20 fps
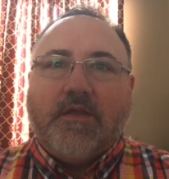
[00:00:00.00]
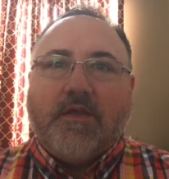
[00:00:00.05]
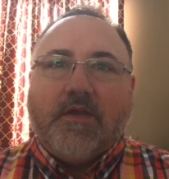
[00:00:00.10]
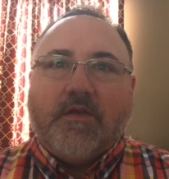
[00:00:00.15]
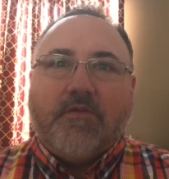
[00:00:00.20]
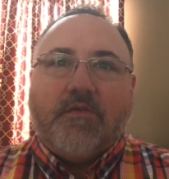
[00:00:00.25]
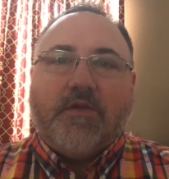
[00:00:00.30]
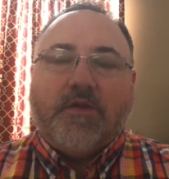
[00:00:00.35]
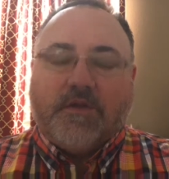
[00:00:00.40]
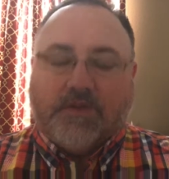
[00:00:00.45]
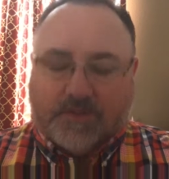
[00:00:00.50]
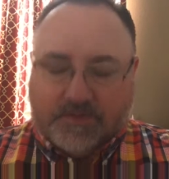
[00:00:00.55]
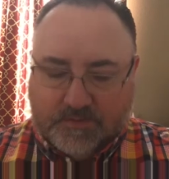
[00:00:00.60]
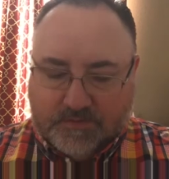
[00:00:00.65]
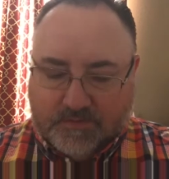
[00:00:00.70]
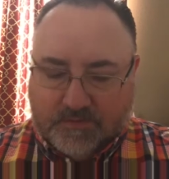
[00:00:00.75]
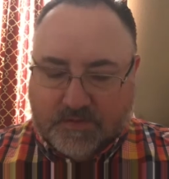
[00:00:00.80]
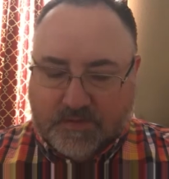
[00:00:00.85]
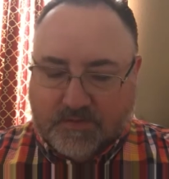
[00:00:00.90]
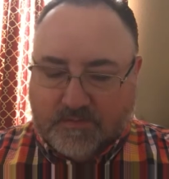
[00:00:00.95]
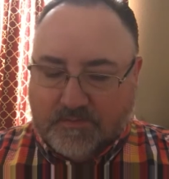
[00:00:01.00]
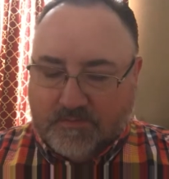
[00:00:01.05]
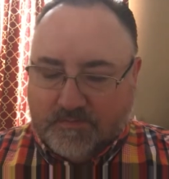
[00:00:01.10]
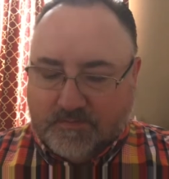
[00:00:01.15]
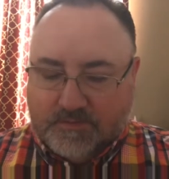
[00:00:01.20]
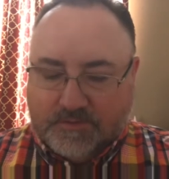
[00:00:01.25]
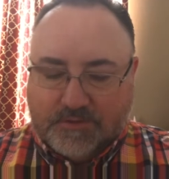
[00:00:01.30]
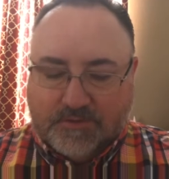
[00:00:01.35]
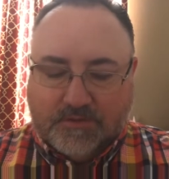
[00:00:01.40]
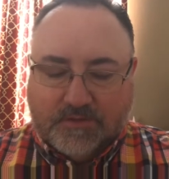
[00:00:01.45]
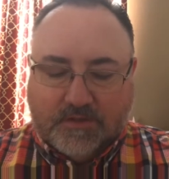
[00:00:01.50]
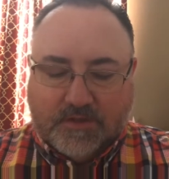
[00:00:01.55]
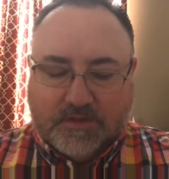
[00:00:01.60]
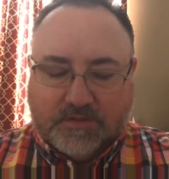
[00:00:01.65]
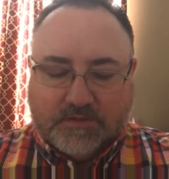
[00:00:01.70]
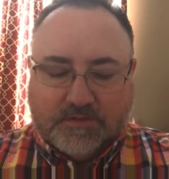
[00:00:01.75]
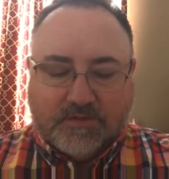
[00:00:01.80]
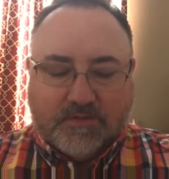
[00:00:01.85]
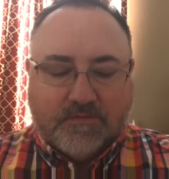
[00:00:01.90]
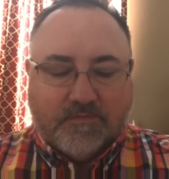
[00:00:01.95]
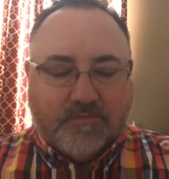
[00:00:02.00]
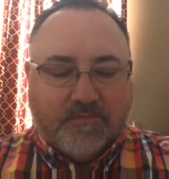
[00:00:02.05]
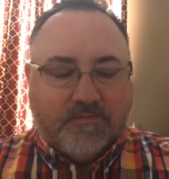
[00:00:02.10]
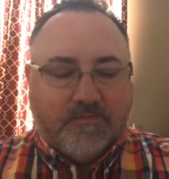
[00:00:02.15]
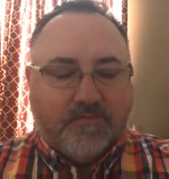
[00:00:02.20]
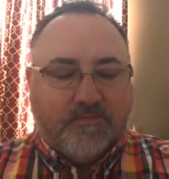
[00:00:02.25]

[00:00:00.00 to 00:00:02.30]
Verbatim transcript: I wanted to show you guys something.